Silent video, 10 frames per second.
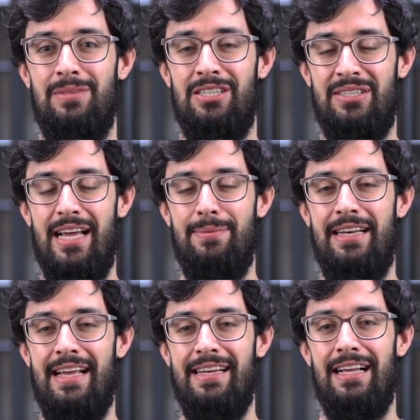To stay up to
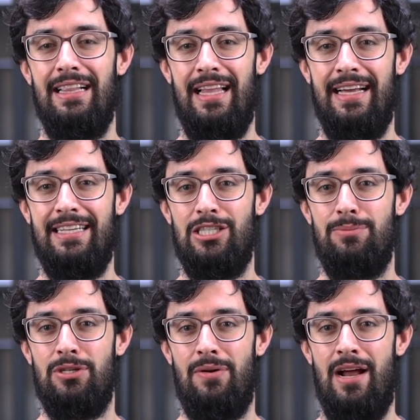date, like and
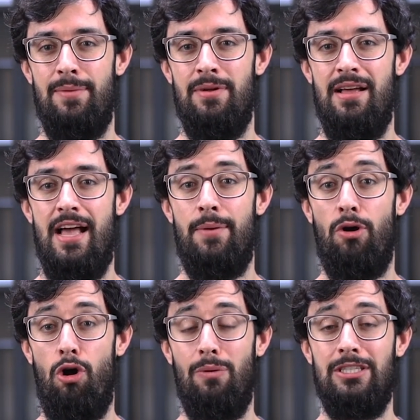subscribe, and we're
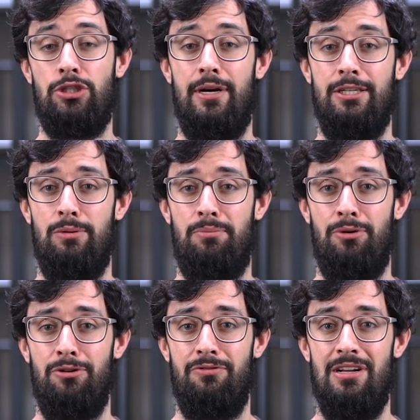always trying to
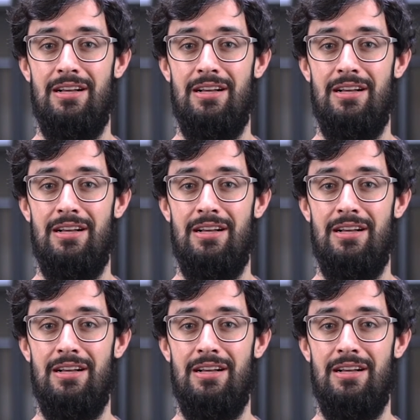improve,